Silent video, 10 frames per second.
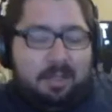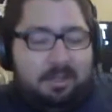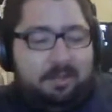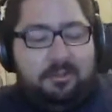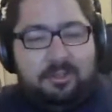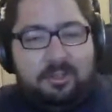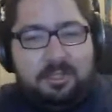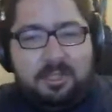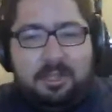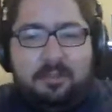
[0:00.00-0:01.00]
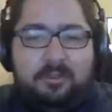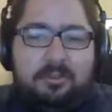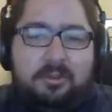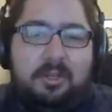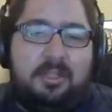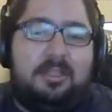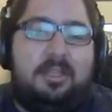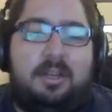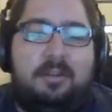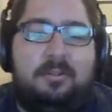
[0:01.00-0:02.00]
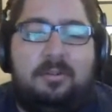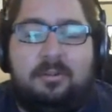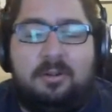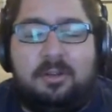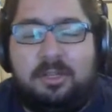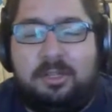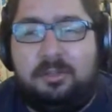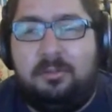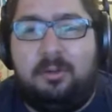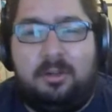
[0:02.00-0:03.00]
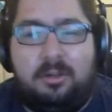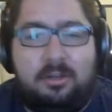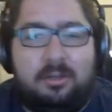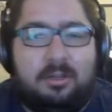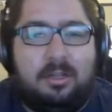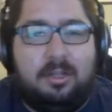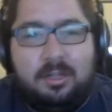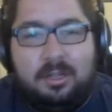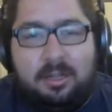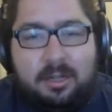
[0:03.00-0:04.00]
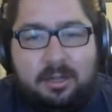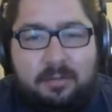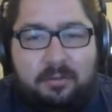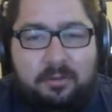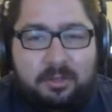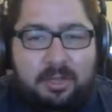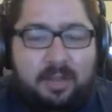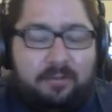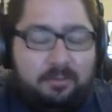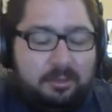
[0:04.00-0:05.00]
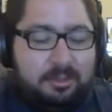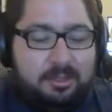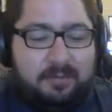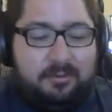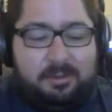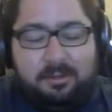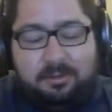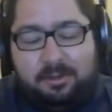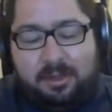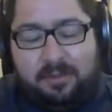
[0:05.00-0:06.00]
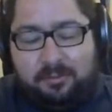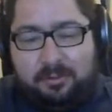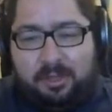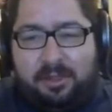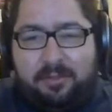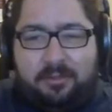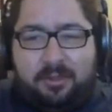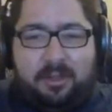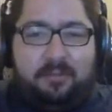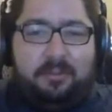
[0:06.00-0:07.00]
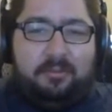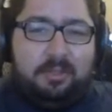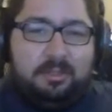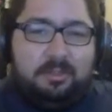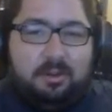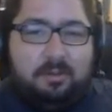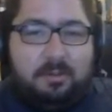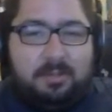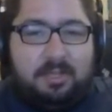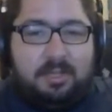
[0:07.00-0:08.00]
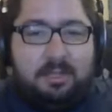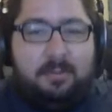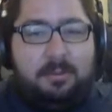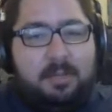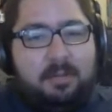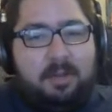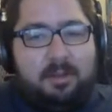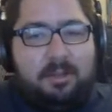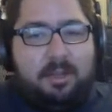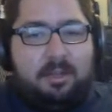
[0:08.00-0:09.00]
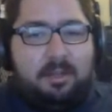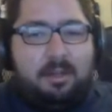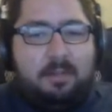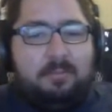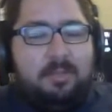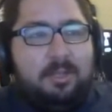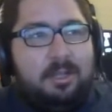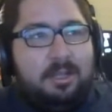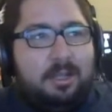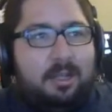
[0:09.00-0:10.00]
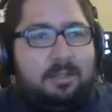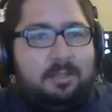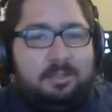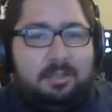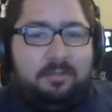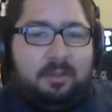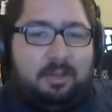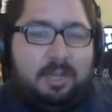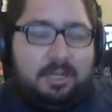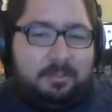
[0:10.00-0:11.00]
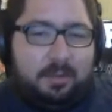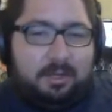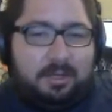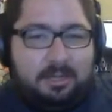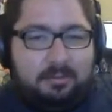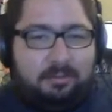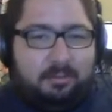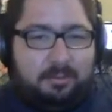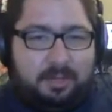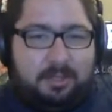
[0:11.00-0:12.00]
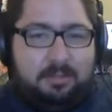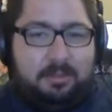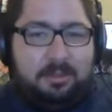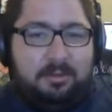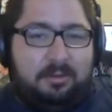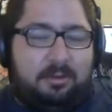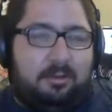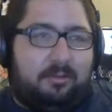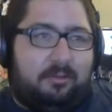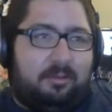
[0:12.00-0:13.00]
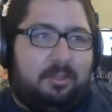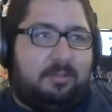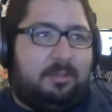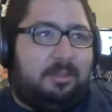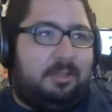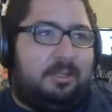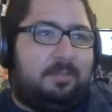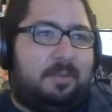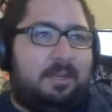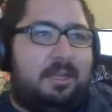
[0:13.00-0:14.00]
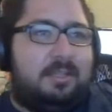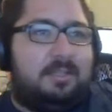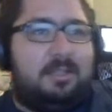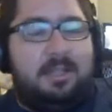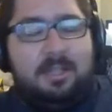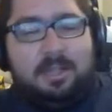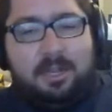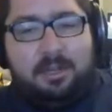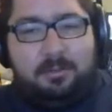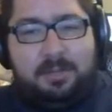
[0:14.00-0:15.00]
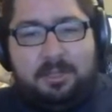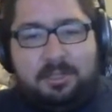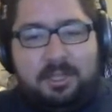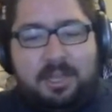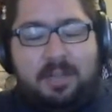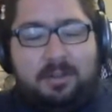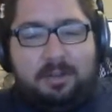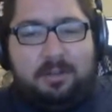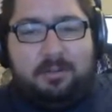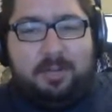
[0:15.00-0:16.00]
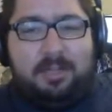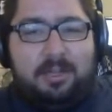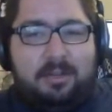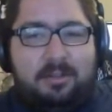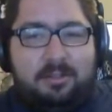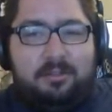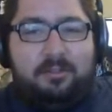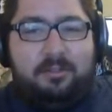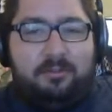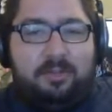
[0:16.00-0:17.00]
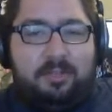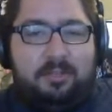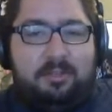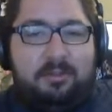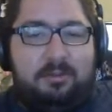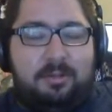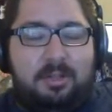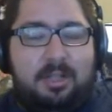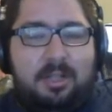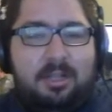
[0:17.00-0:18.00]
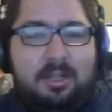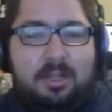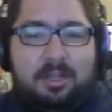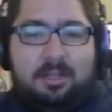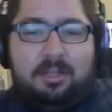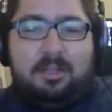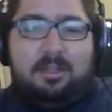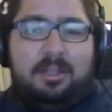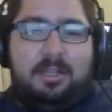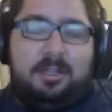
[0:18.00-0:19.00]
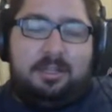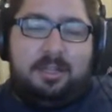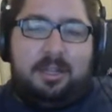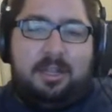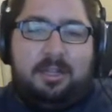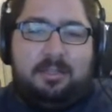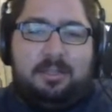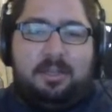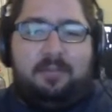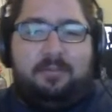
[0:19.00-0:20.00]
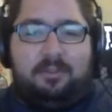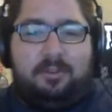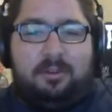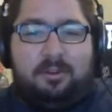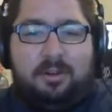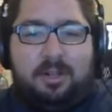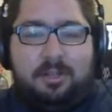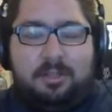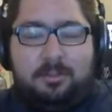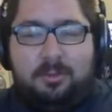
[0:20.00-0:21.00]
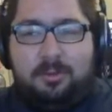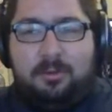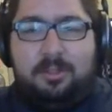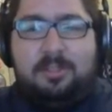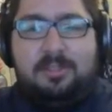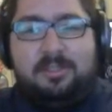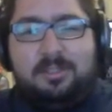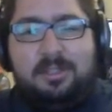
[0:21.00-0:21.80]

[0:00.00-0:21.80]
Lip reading: if you're joining us now or you are viewing afterwards after we're live, feel free to just go to our website, thewpcrowd.com. Just look for our latest podcast, which will be this one, or look for this podcast, and it'll be in the chat right there. So feel free to click on the link and sign up for her awesome course.